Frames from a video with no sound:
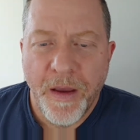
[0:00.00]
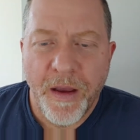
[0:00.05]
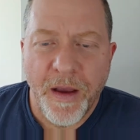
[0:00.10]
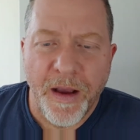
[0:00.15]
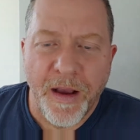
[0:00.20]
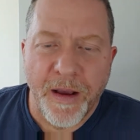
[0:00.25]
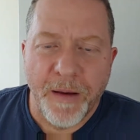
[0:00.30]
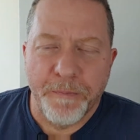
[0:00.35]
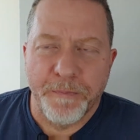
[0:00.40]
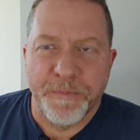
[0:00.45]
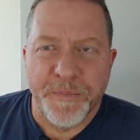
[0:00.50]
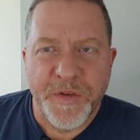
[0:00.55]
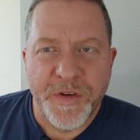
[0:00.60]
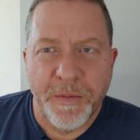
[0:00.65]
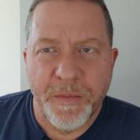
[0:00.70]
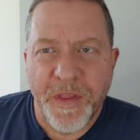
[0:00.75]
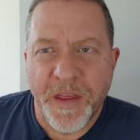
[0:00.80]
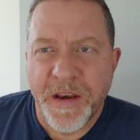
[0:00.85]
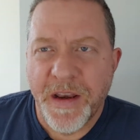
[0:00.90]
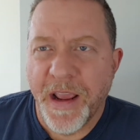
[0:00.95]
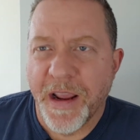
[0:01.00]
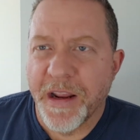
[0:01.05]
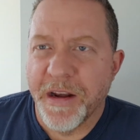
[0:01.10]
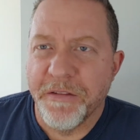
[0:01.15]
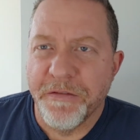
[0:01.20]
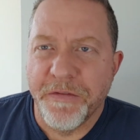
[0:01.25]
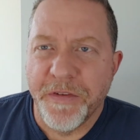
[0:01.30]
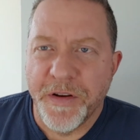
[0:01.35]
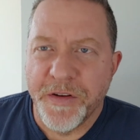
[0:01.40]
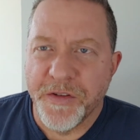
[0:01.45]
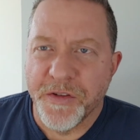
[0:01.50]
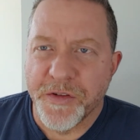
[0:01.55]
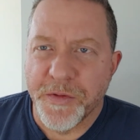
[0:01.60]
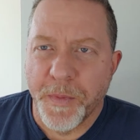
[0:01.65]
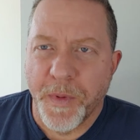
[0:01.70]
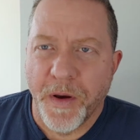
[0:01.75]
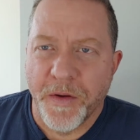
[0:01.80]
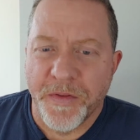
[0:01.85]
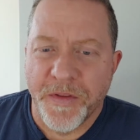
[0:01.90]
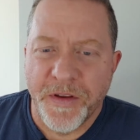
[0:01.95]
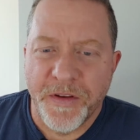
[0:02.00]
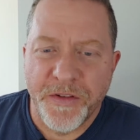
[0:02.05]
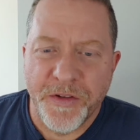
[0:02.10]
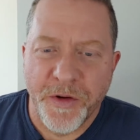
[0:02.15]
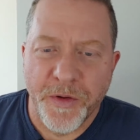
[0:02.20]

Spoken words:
Some of the negative features about these